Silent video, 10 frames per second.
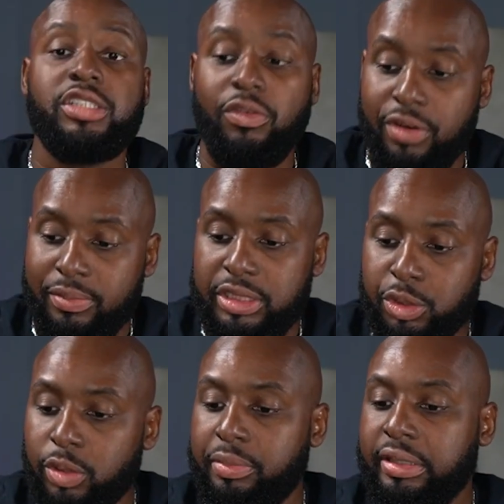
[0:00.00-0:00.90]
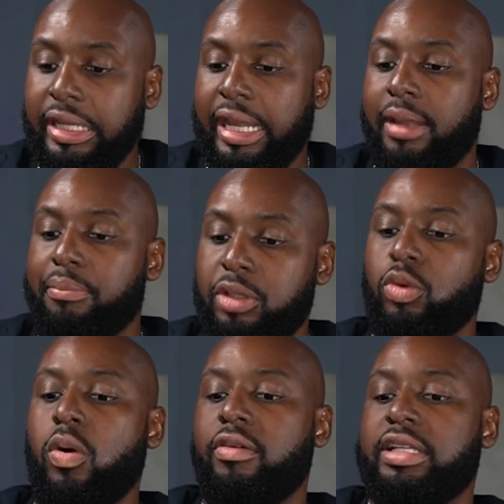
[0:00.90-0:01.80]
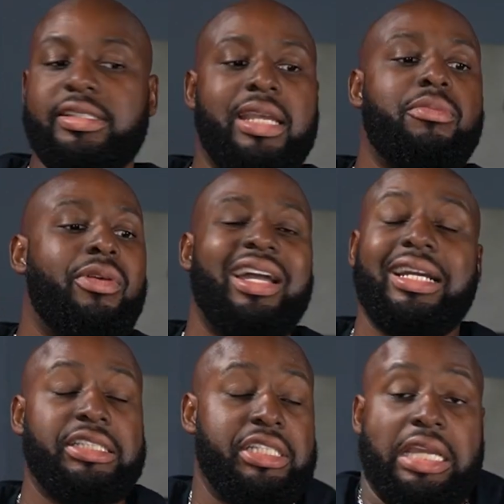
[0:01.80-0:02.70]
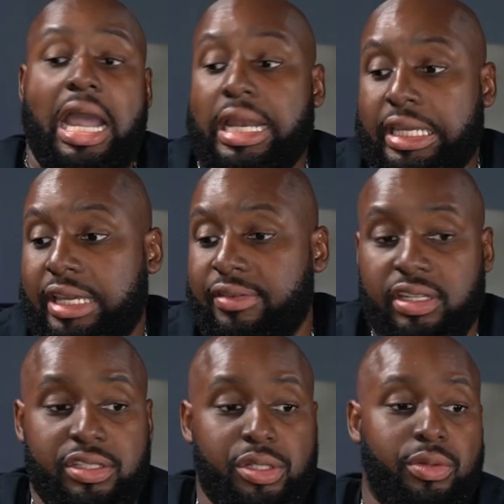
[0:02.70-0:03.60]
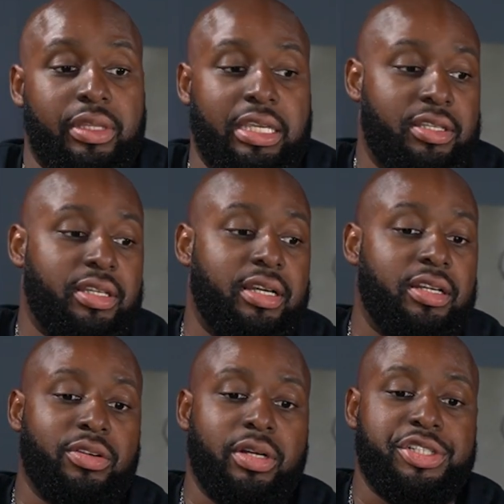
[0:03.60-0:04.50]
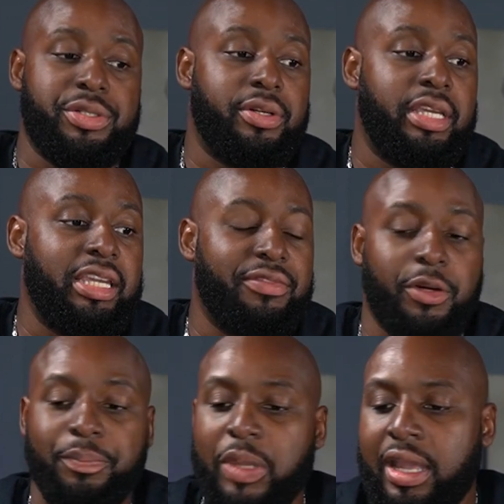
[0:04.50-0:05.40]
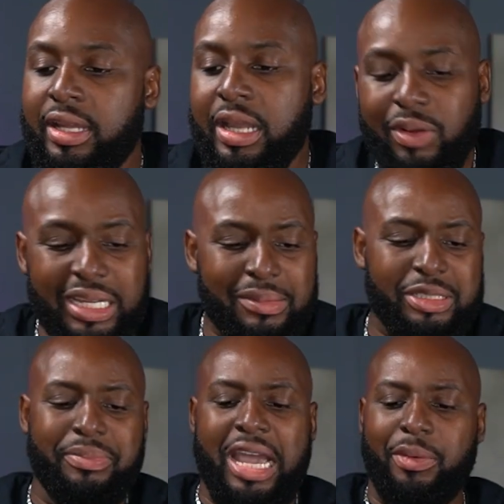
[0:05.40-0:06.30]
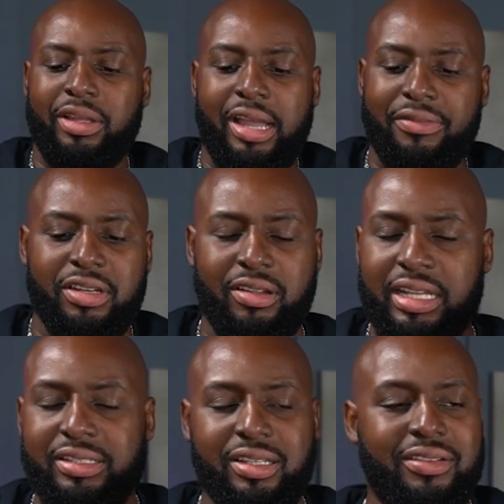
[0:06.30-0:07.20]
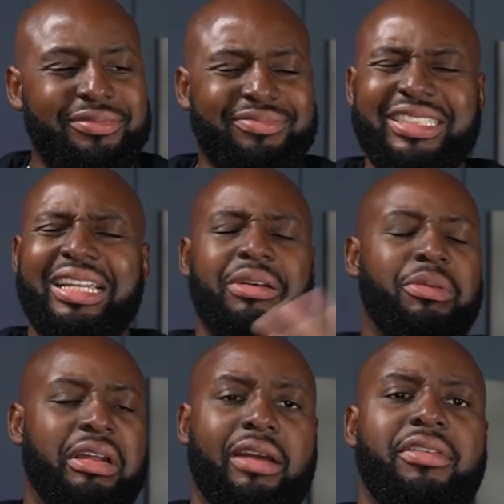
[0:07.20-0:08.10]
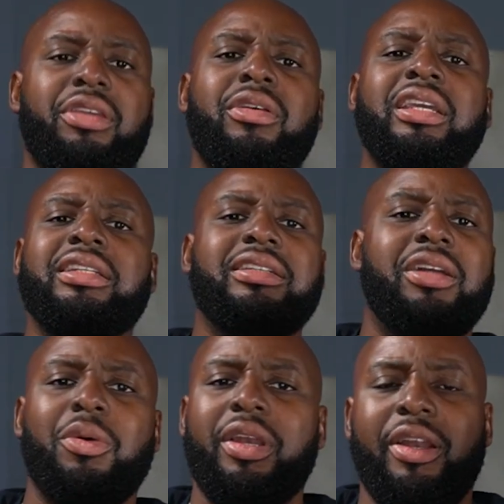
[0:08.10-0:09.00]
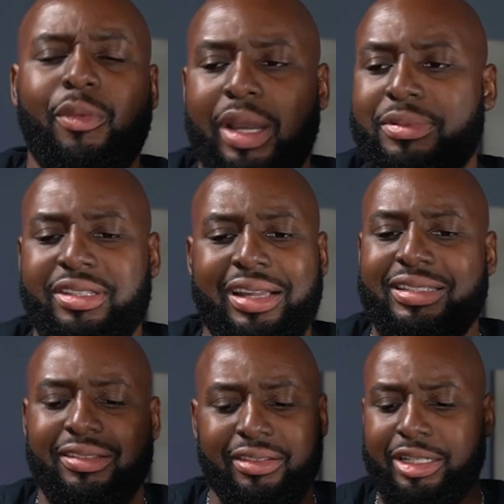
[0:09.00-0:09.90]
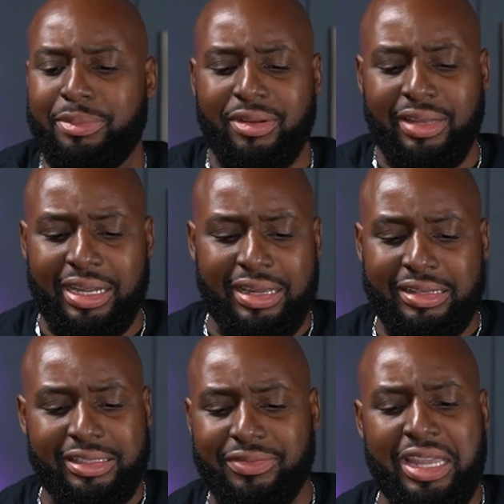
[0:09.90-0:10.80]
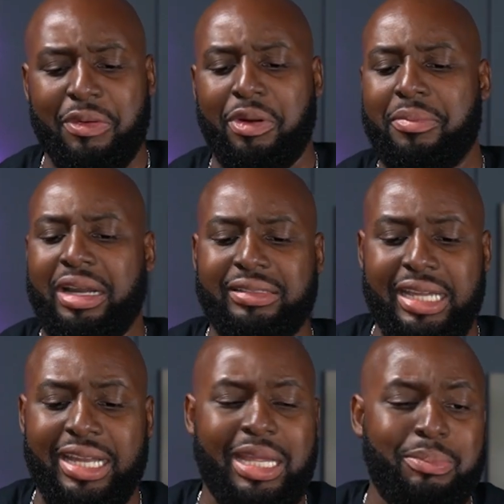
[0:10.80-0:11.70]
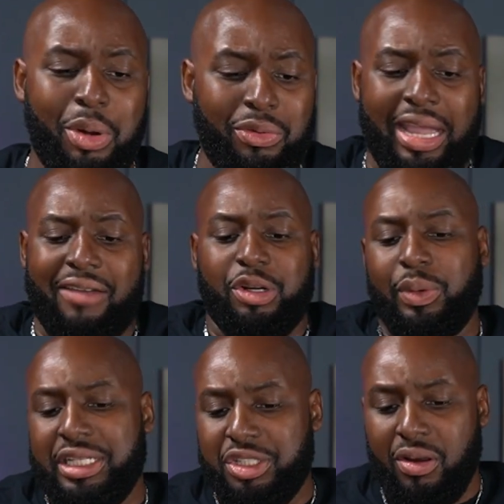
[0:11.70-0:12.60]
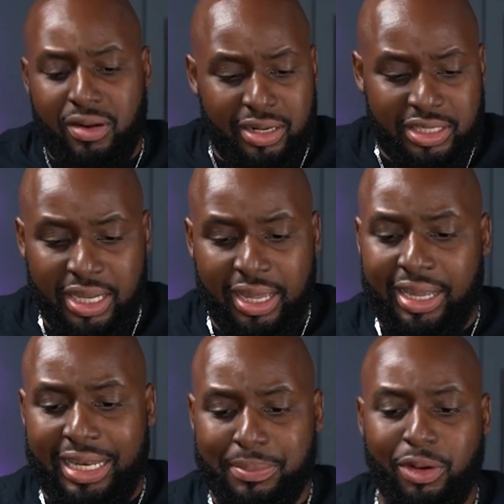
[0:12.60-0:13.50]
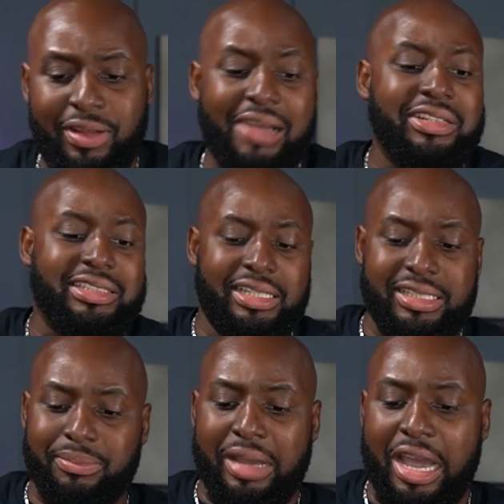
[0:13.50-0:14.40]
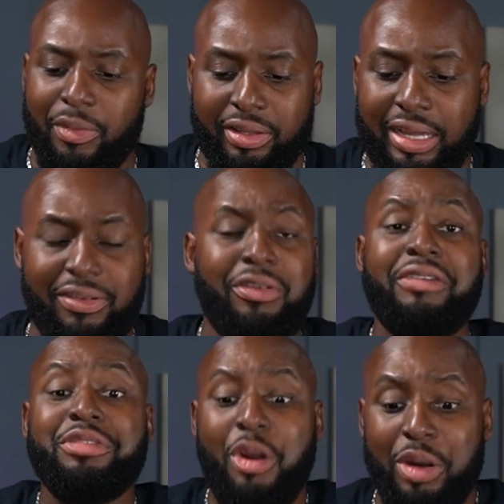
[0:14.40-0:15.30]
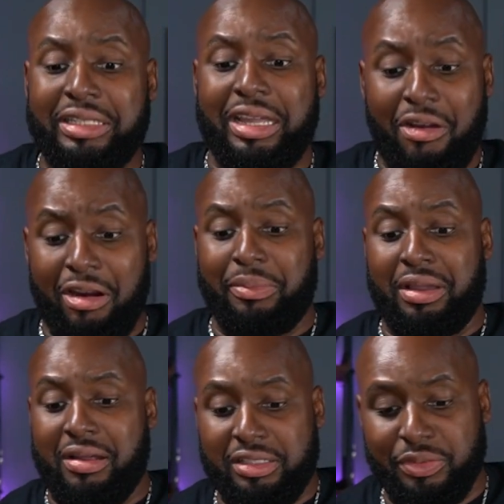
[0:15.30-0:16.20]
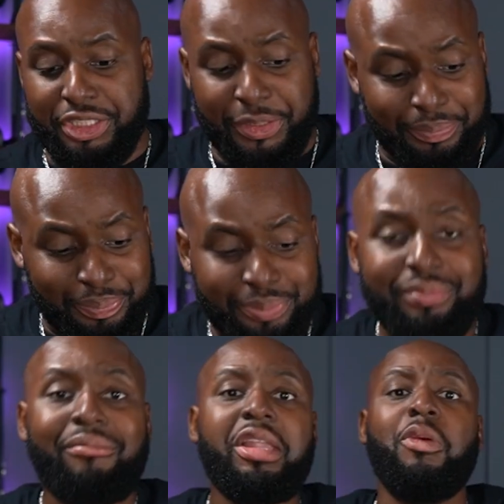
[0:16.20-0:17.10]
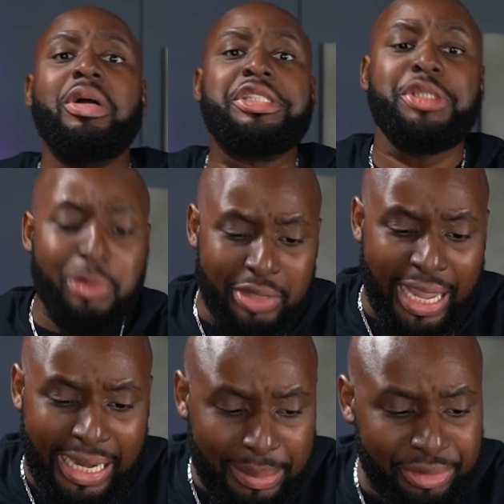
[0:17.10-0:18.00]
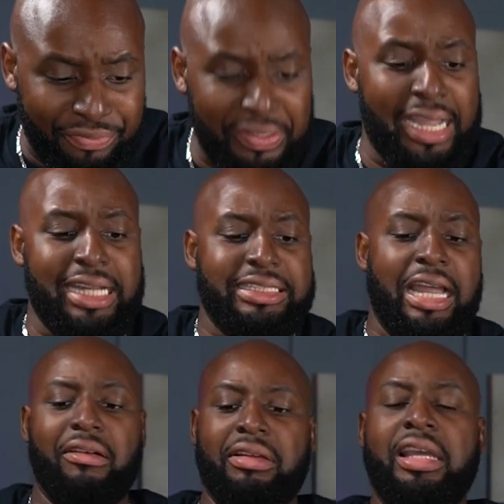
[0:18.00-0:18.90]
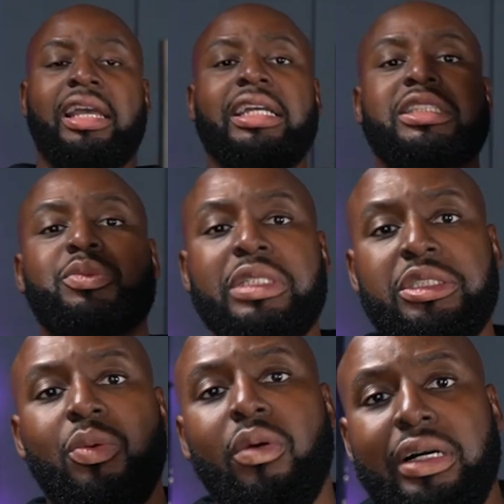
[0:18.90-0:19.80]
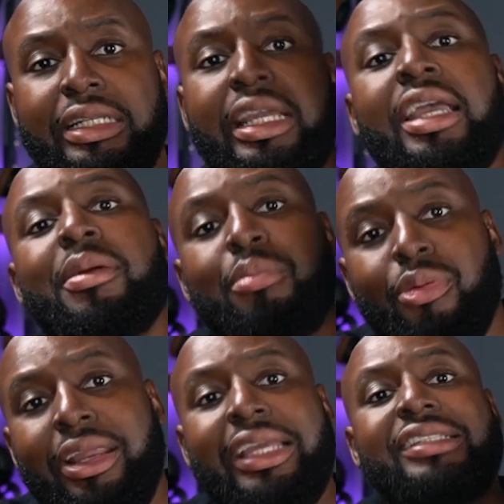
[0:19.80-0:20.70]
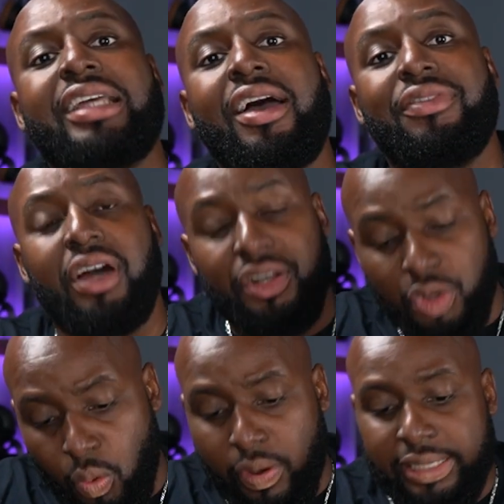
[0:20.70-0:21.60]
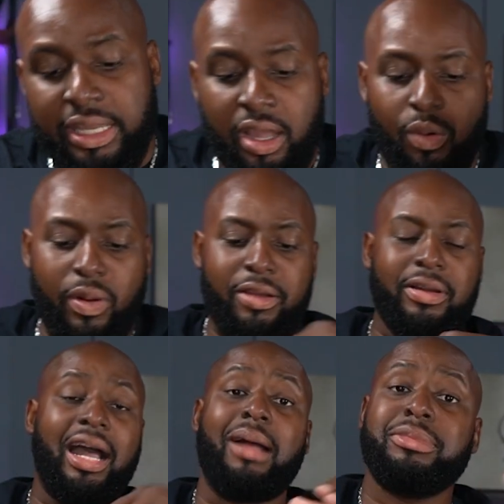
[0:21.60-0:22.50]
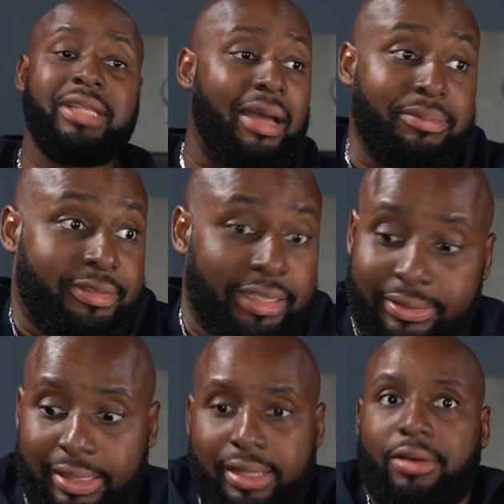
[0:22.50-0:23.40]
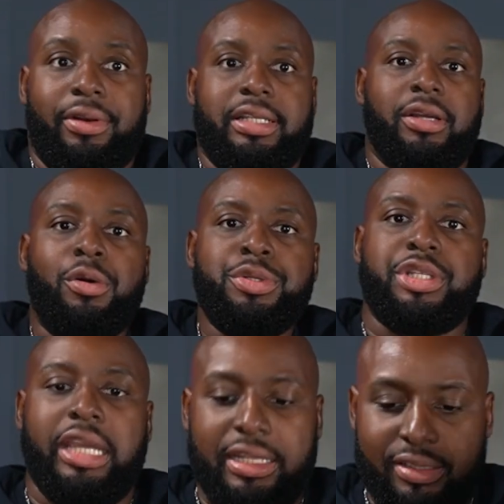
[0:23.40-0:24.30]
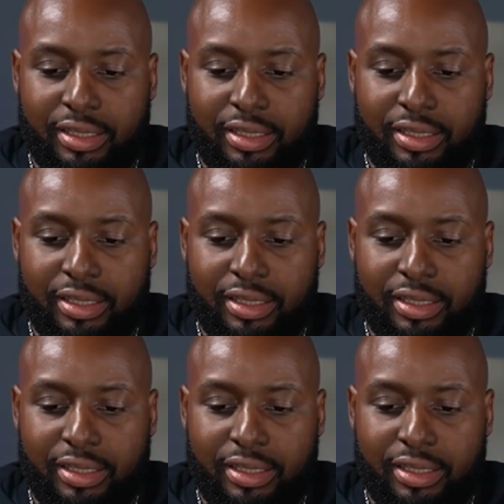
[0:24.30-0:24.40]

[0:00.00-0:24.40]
So from a durability and build quality standpoint, I just gotta give it to the uh, Crusher Evo. Now when it comes to battery life and all that stuff, eh, whatever. You can go to their websites and look up all that kind of stuff. I ain't worried about that. They both have quick charge and they both have a decent battery life. I don't even know what they are to be honest with you. What you came to find out is which one brings the noise? Well, I'm, i think I already told you, it's